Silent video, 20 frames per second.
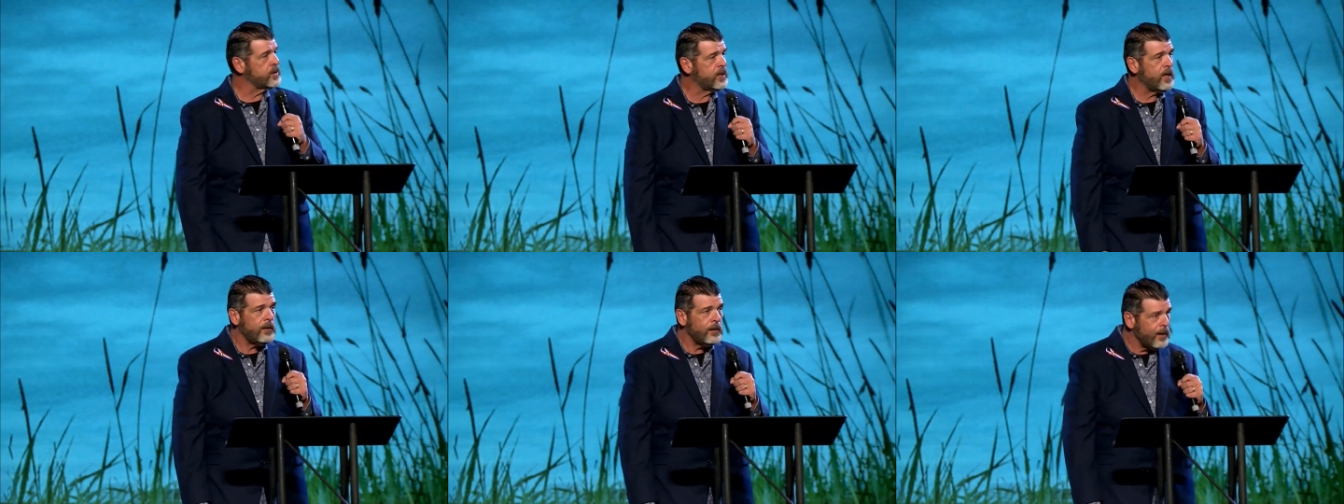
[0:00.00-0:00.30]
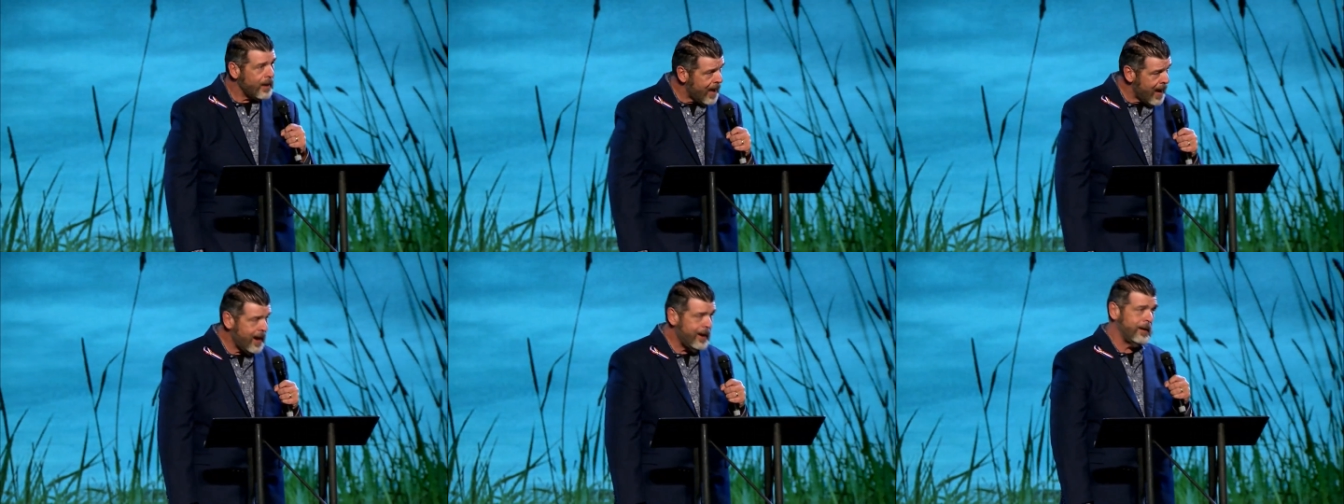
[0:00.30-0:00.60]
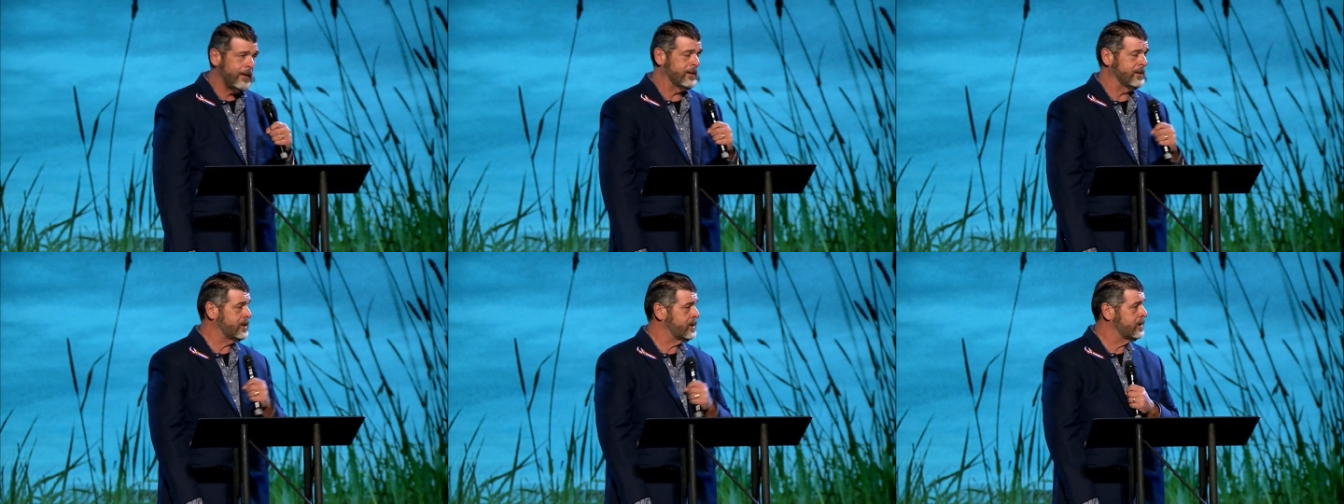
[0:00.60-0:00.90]
They're
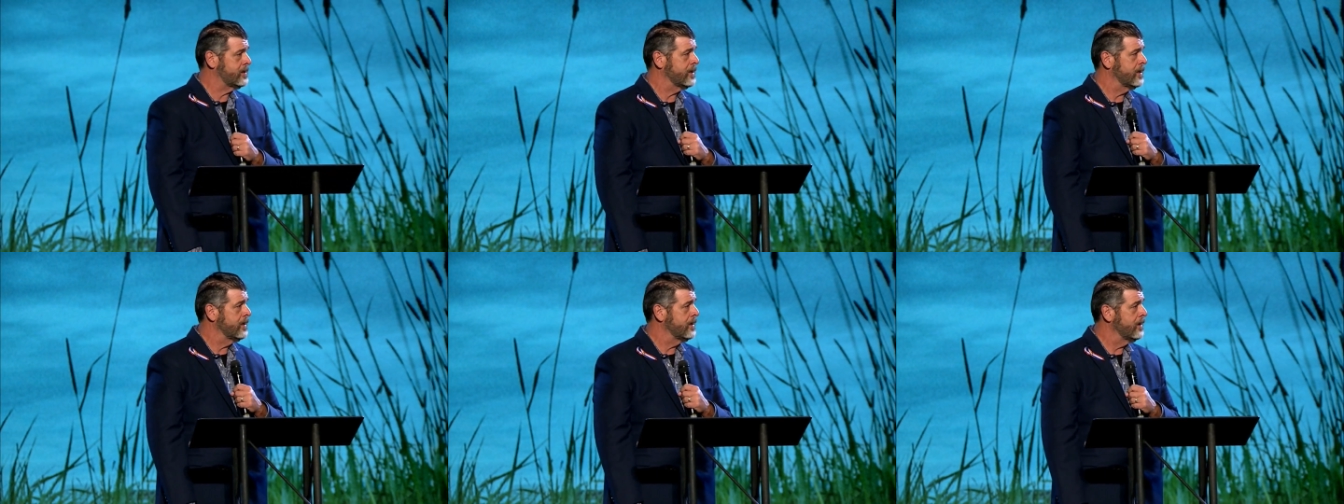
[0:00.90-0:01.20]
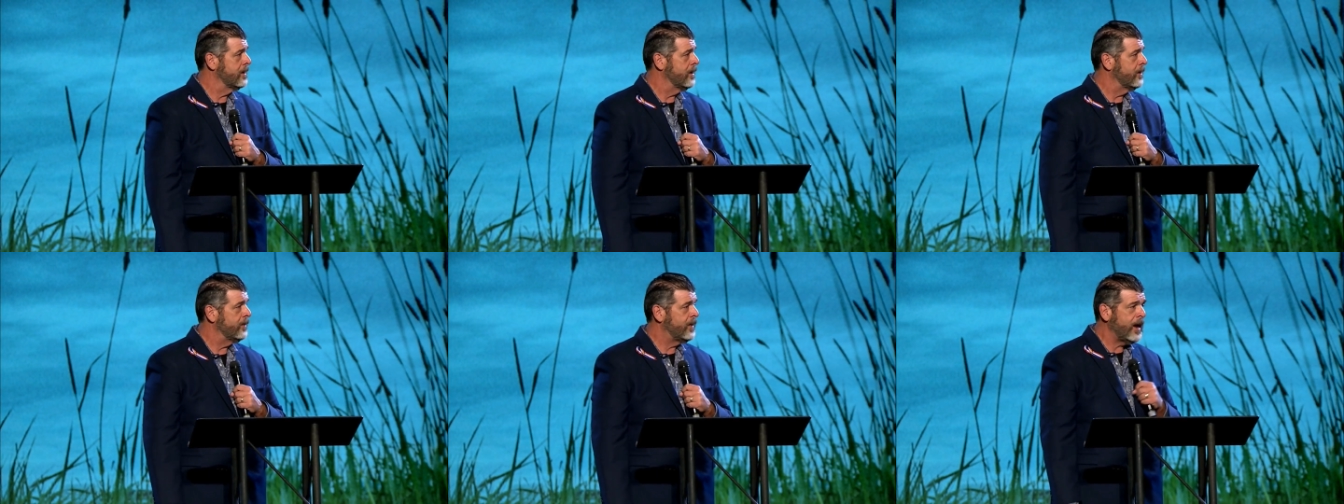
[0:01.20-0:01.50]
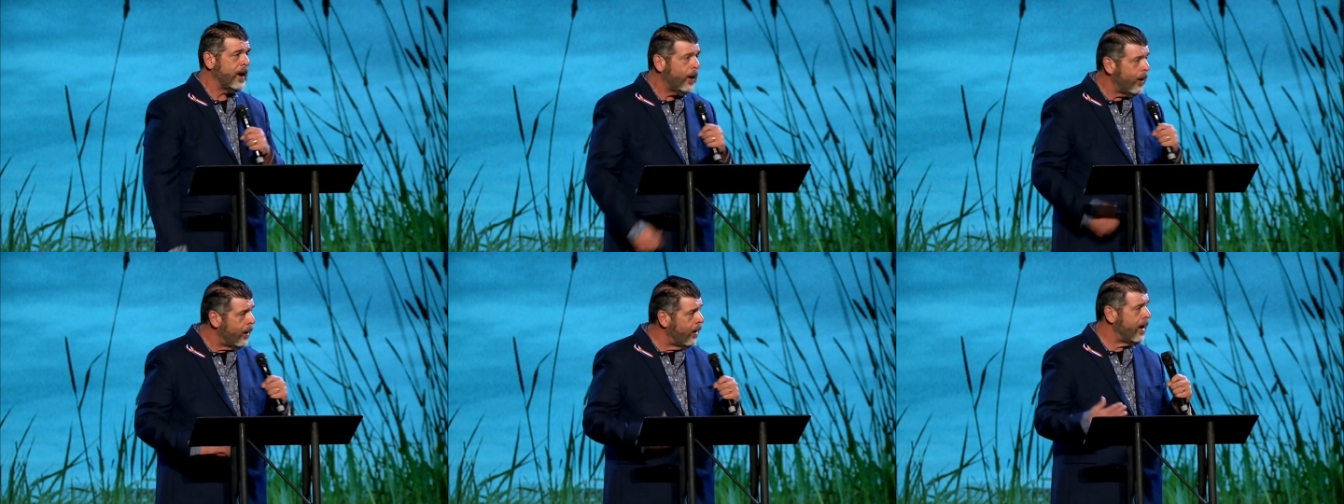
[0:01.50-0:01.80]
liars. They
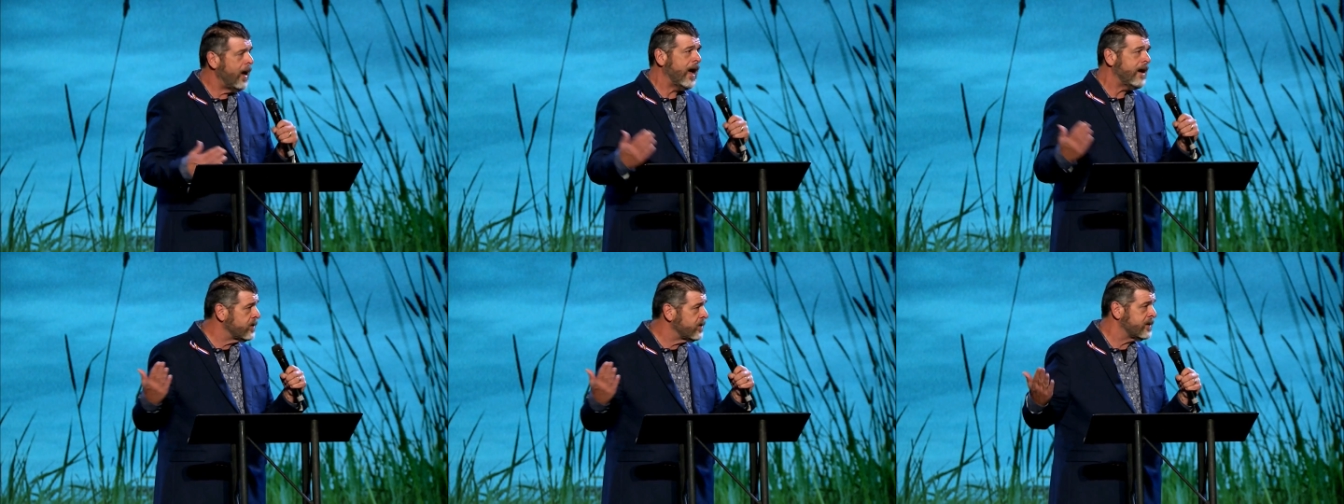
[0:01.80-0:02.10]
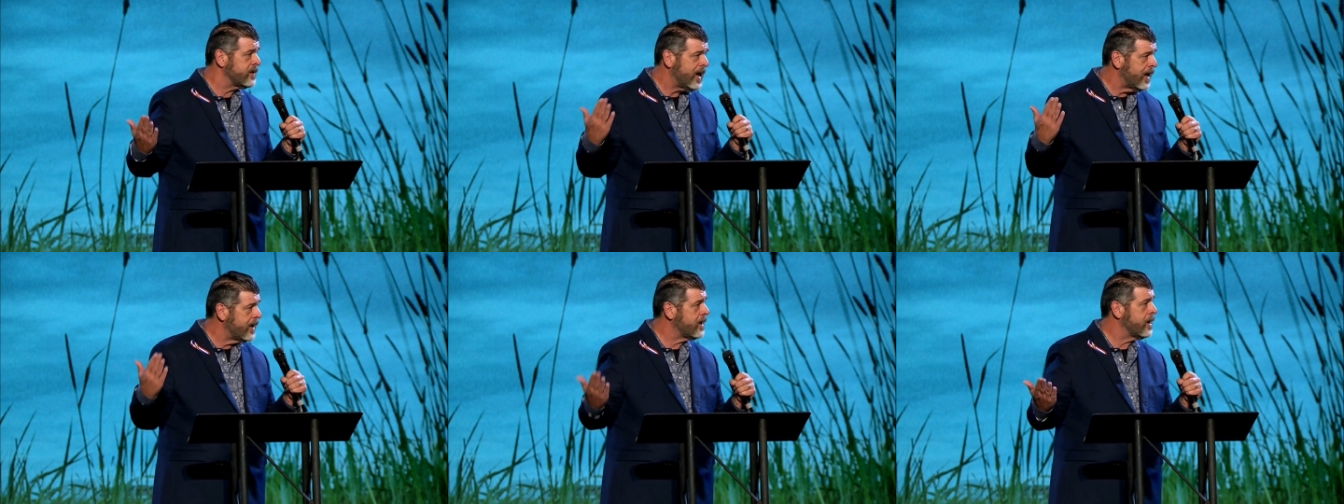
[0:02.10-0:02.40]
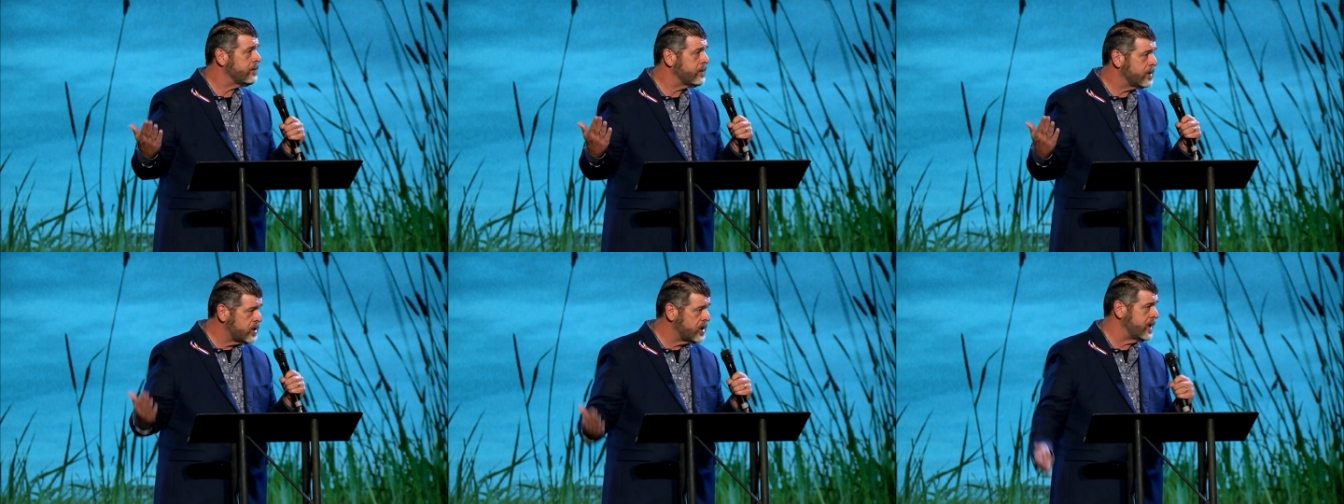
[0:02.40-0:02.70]
all have a
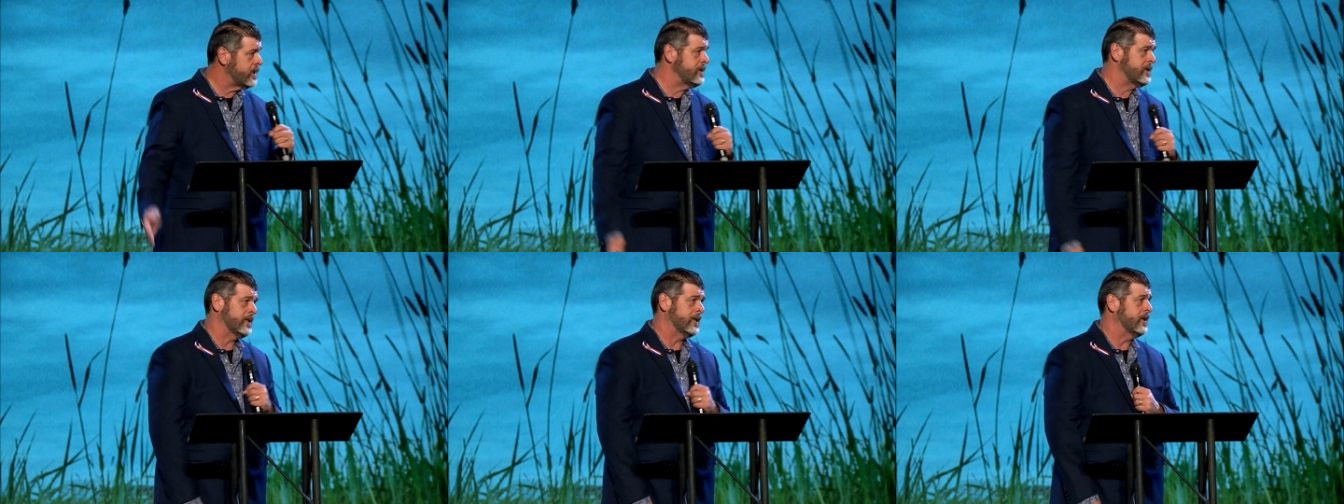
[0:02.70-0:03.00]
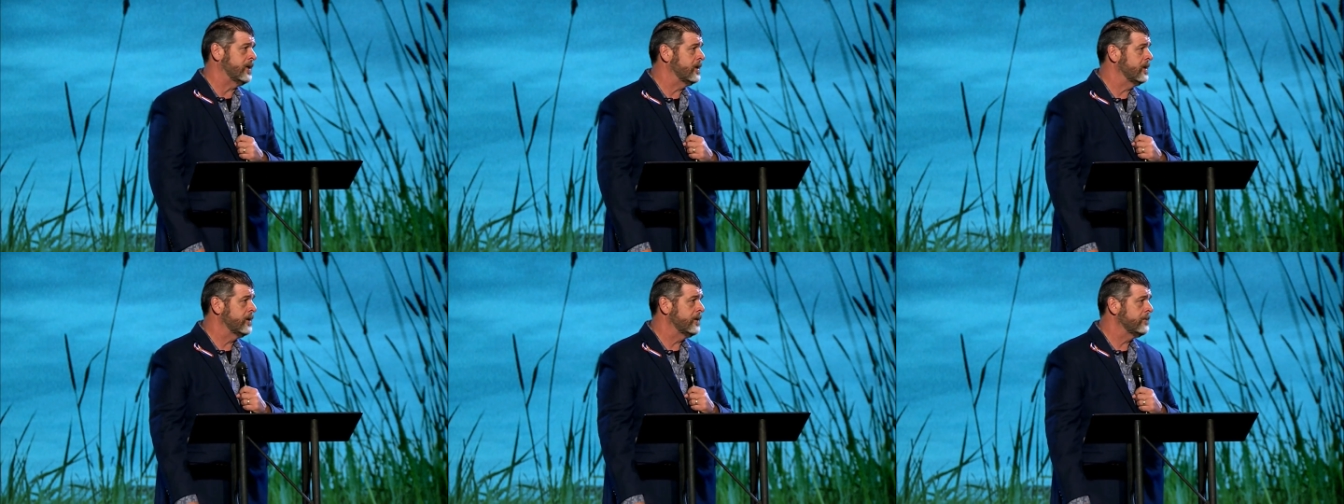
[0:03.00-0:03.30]
dadgum agenda.